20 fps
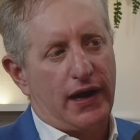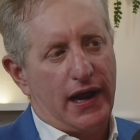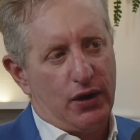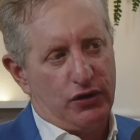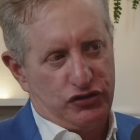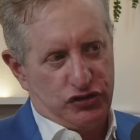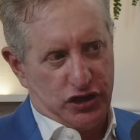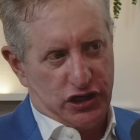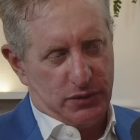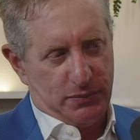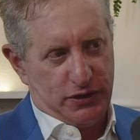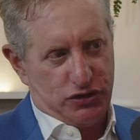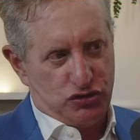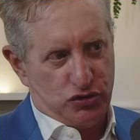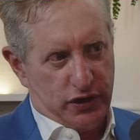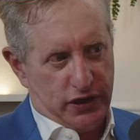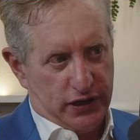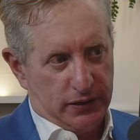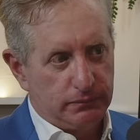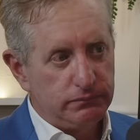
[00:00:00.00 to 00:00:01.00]
How is it going to be
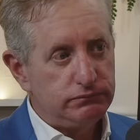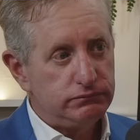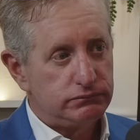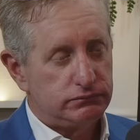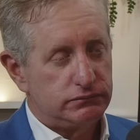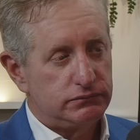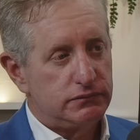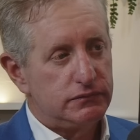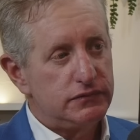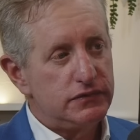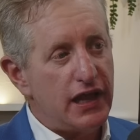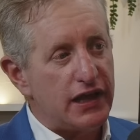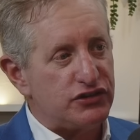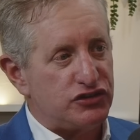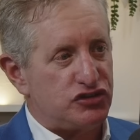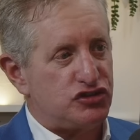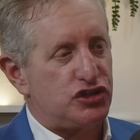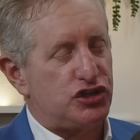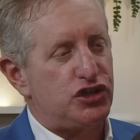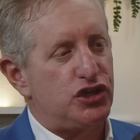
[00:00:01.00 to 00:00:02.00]
treated? As
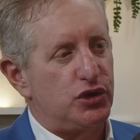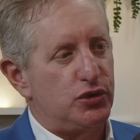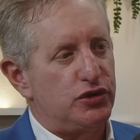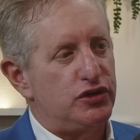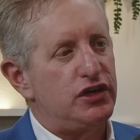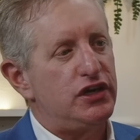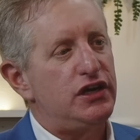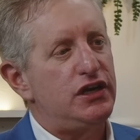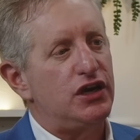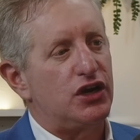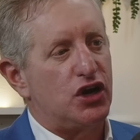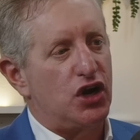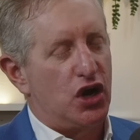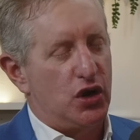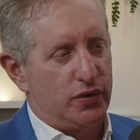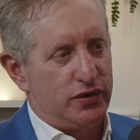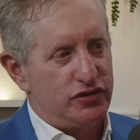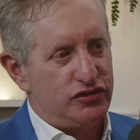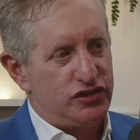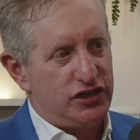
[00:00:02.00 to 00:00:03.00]
a security, a
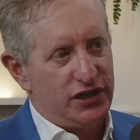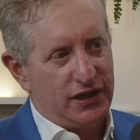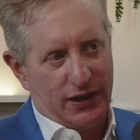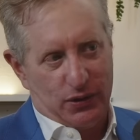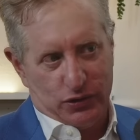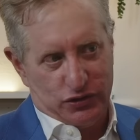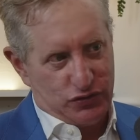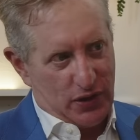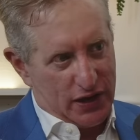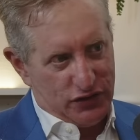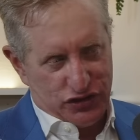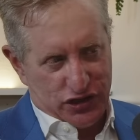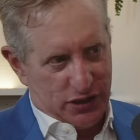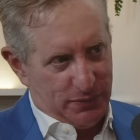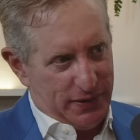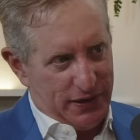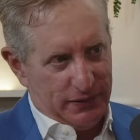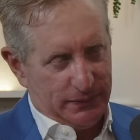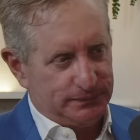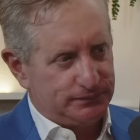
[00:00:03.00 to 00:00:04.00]
currency? Like how's it going
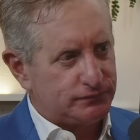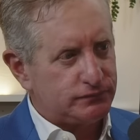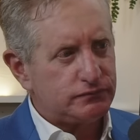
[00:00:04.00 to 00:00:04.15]
to be?